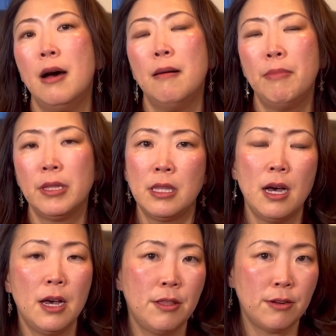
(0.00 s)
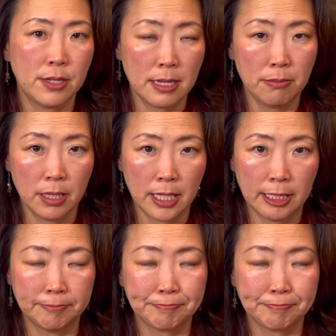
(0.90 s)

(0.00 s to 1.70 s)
but the other sibling